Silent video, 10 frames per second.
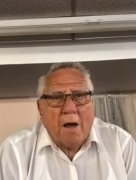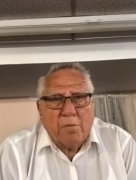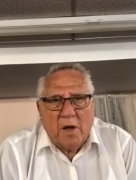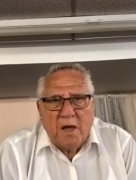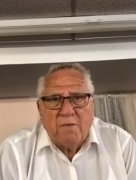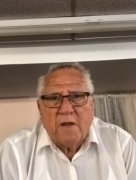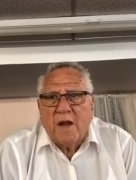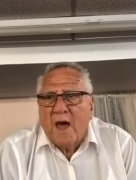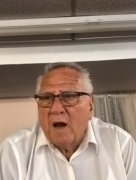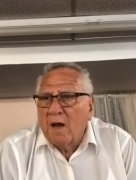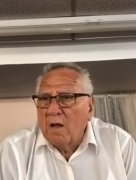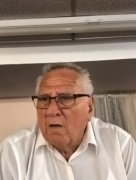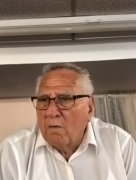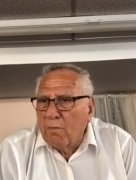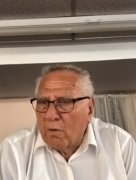I believe in that
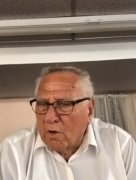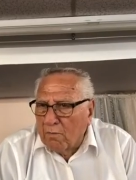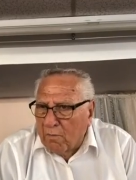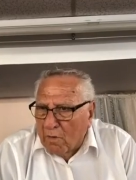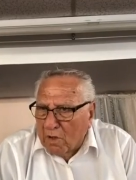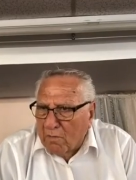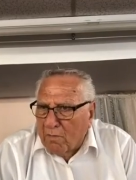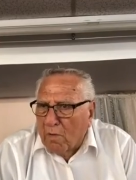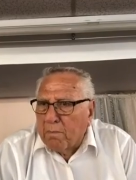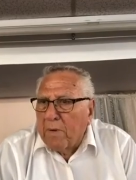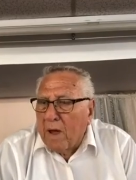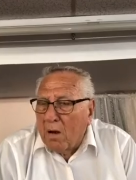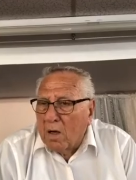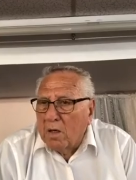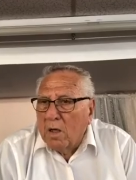for for for a
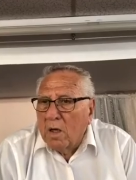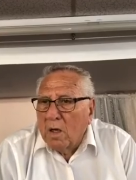parent.